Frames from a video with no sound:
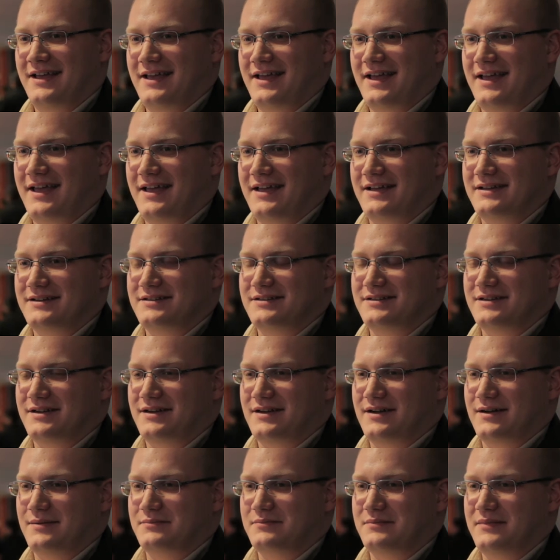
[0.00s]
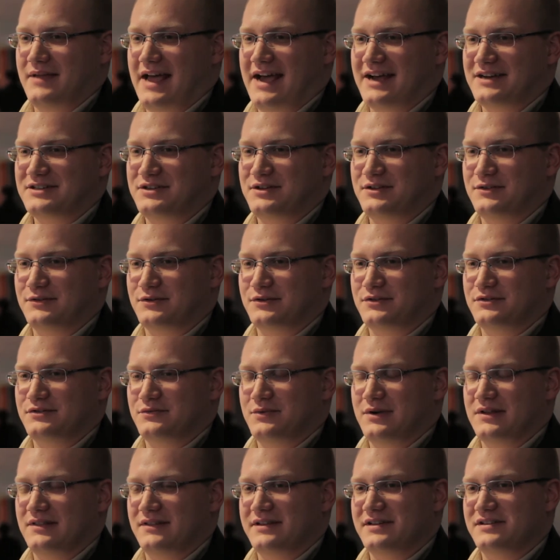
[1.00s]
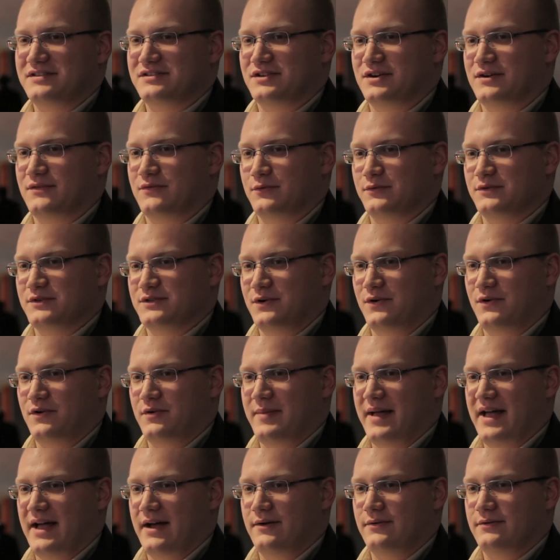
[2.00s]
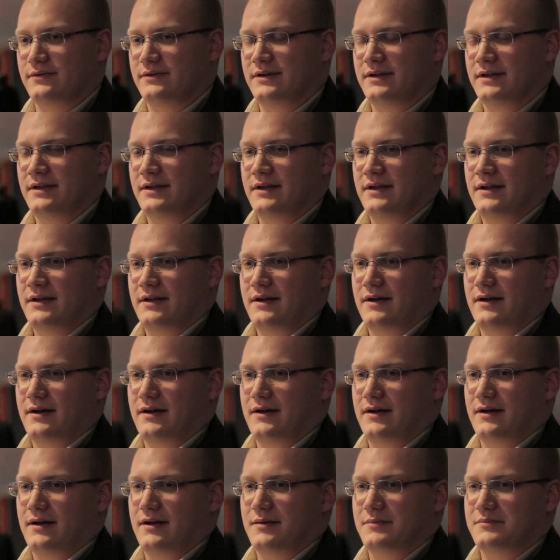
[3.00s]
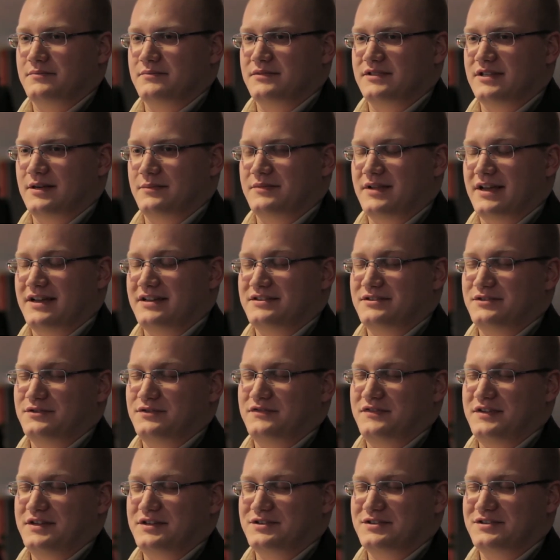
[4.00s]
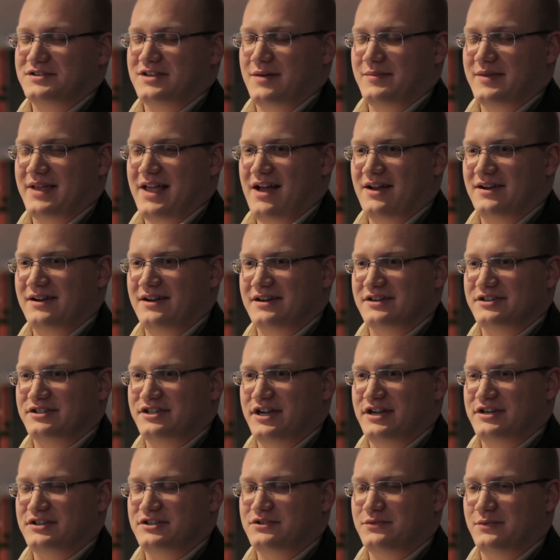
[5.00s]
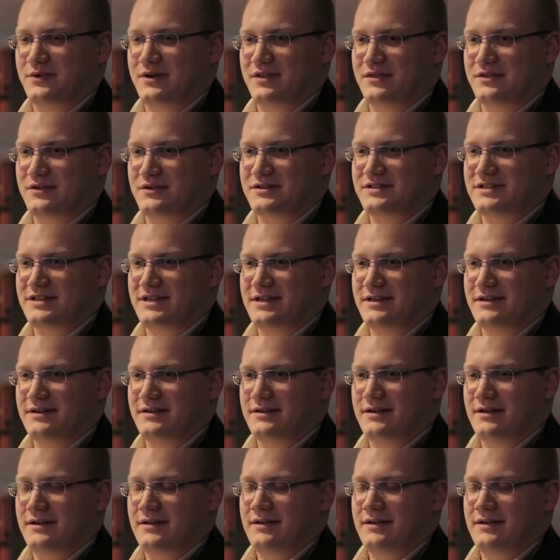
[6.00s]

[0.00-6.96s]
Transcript: and um, actually learned what LinkServer was all about, um, some nice new features coming out in Exchange twenty thirteen,